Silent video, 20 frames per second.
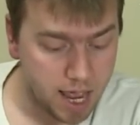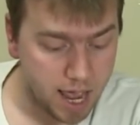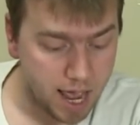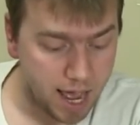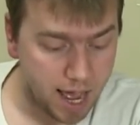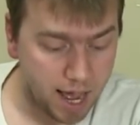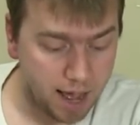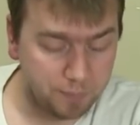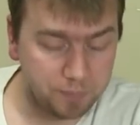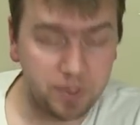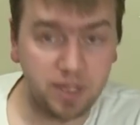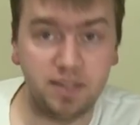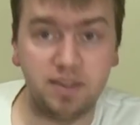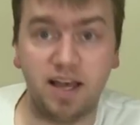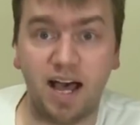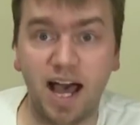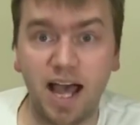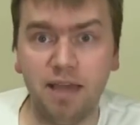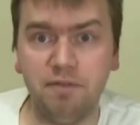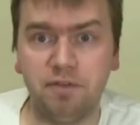You had
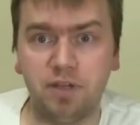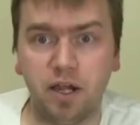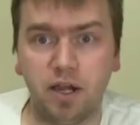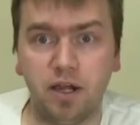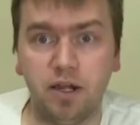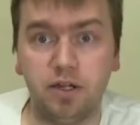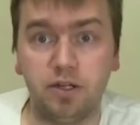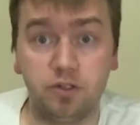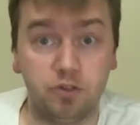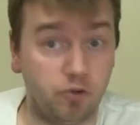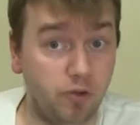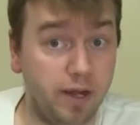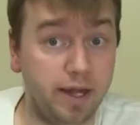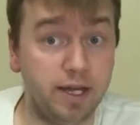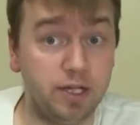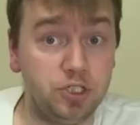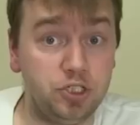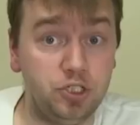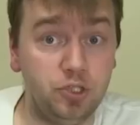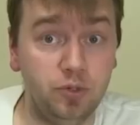the Hive Guard,
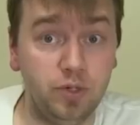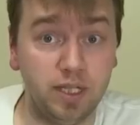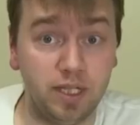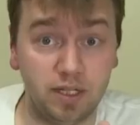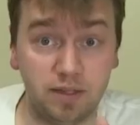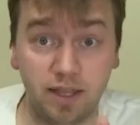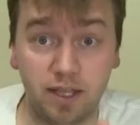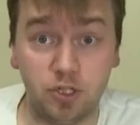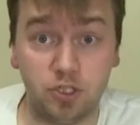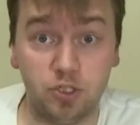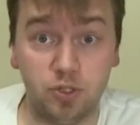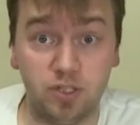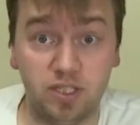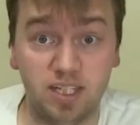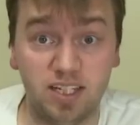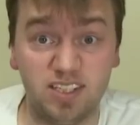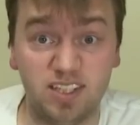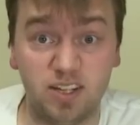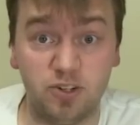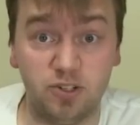great at shooting. They could shoot
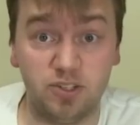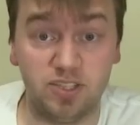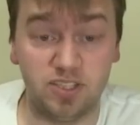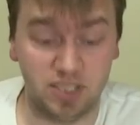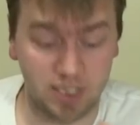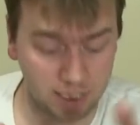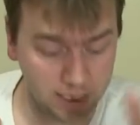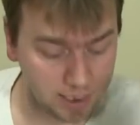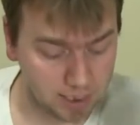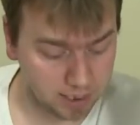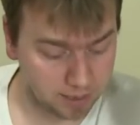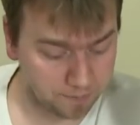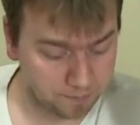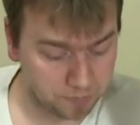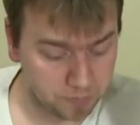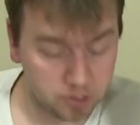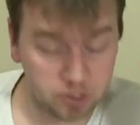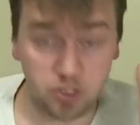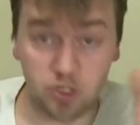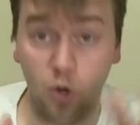things they couldn't see.
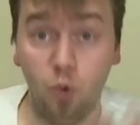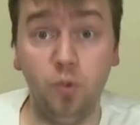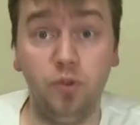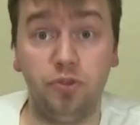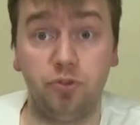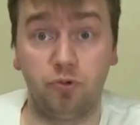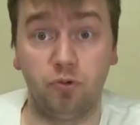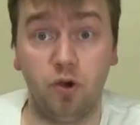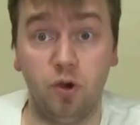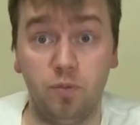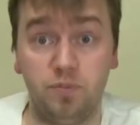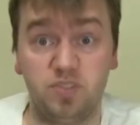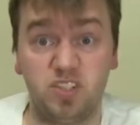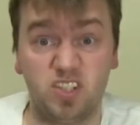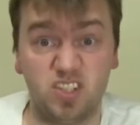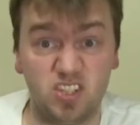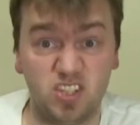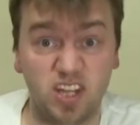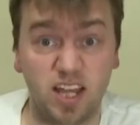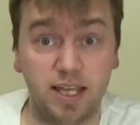Zoanthropes,
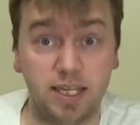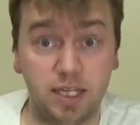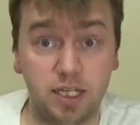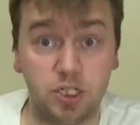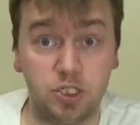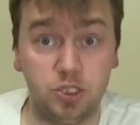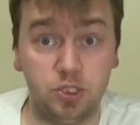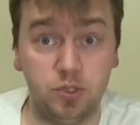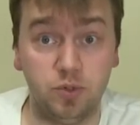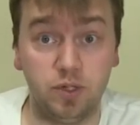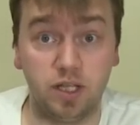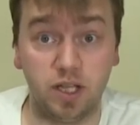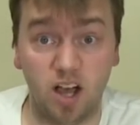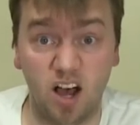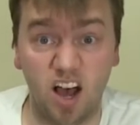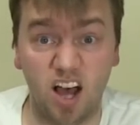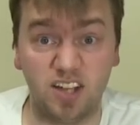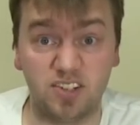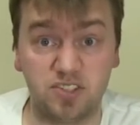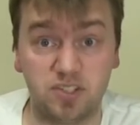psychic shooting,
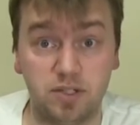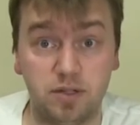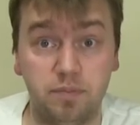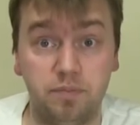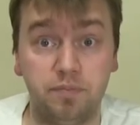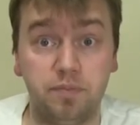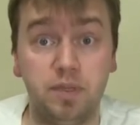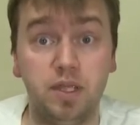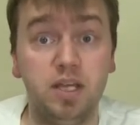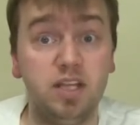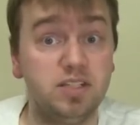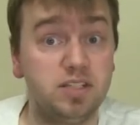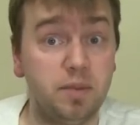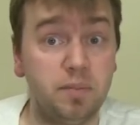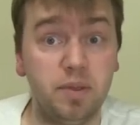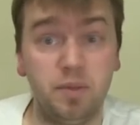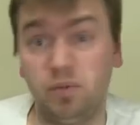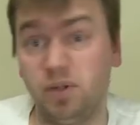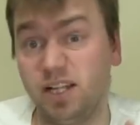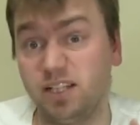awesome.
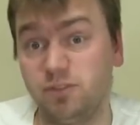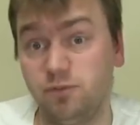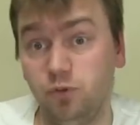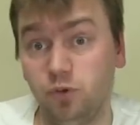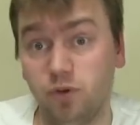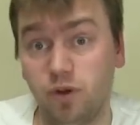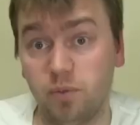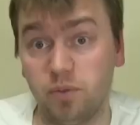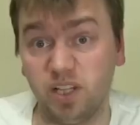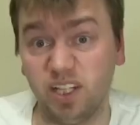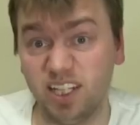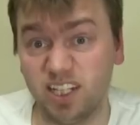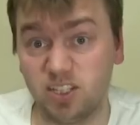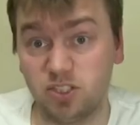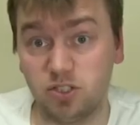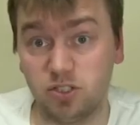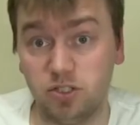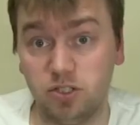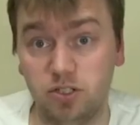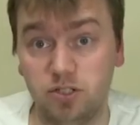Some people like to fool around with
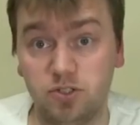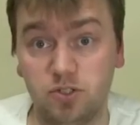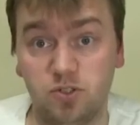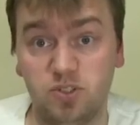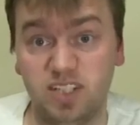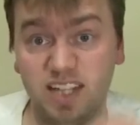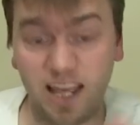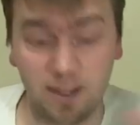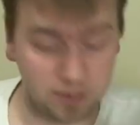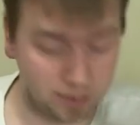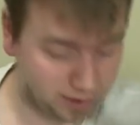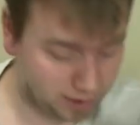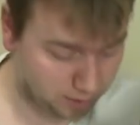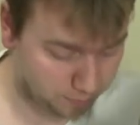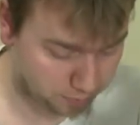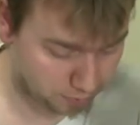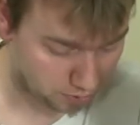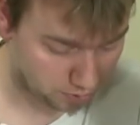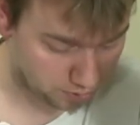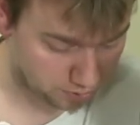Lictors or Death
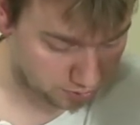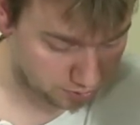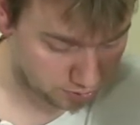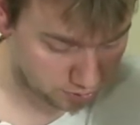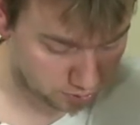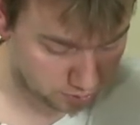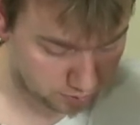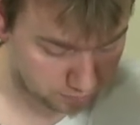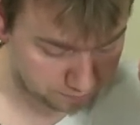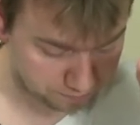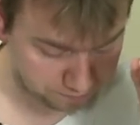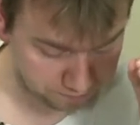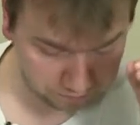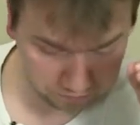Leapers or